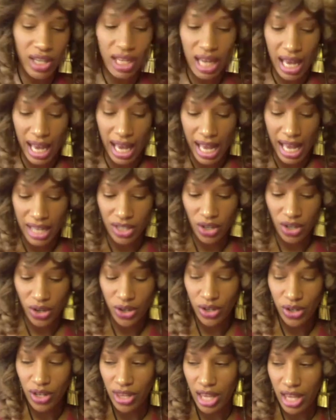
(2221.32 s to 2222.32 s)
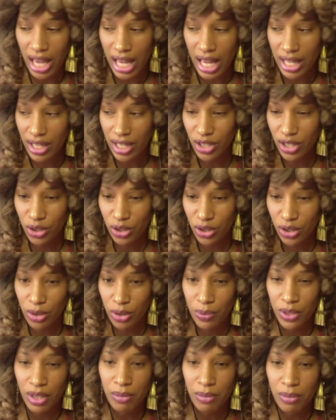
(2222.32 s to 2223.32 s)
I hadn't heard that
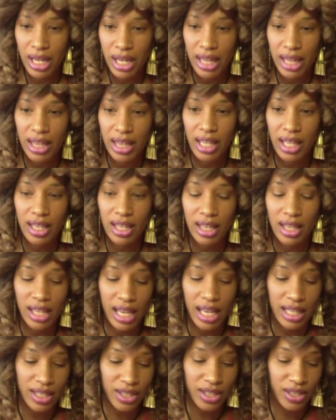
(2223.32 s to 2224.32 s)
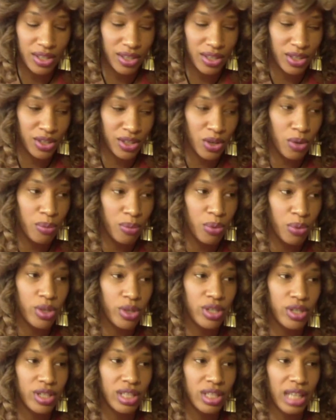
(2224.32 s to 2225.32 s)
description, but I think that's so
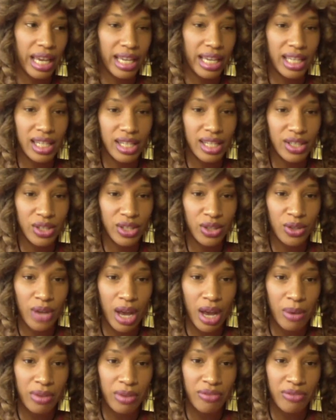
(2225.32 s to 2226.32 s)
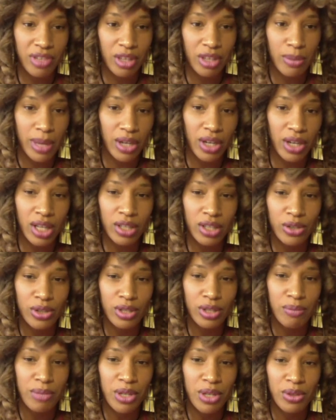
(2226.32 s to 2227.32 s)
important to liken it to how we feel about colors
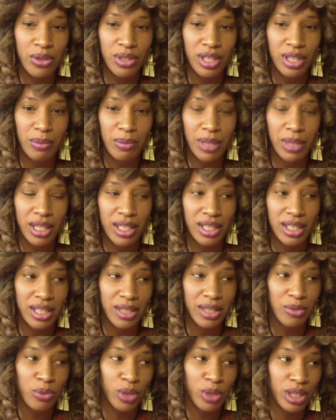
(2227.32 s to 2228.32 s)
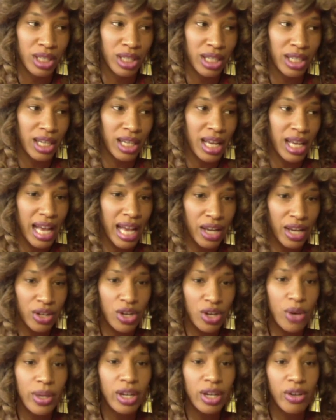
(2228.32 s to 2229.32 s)
in music, because it really,
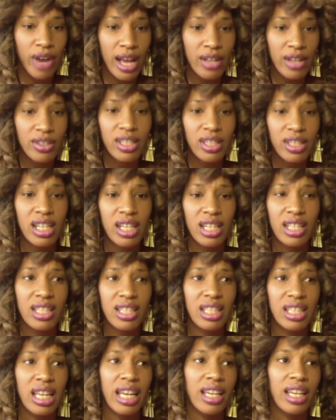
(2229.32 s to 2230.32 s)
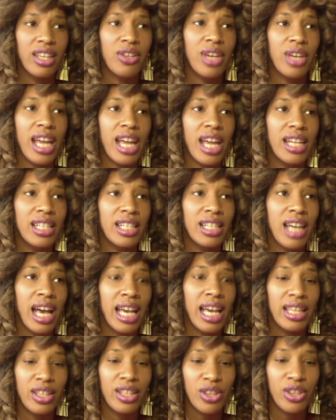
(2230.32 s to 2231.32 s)
it grounds it. And it's like, you can't
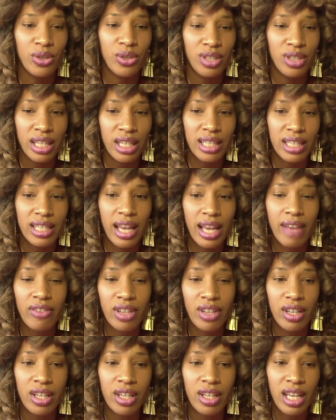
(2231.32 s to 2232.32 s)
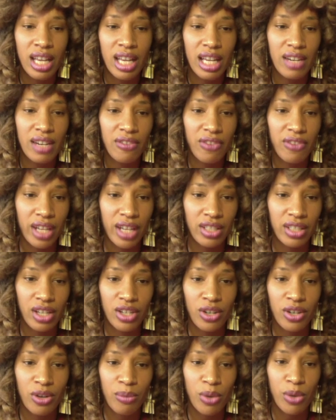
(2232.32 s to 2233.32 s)
deny that those things have an effect on
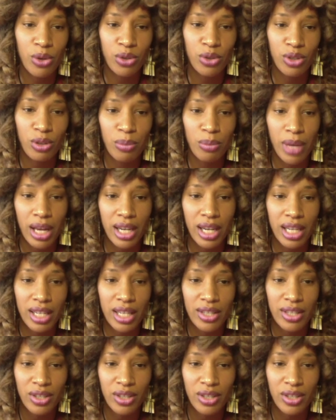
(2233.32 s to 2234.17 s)
your emotional body.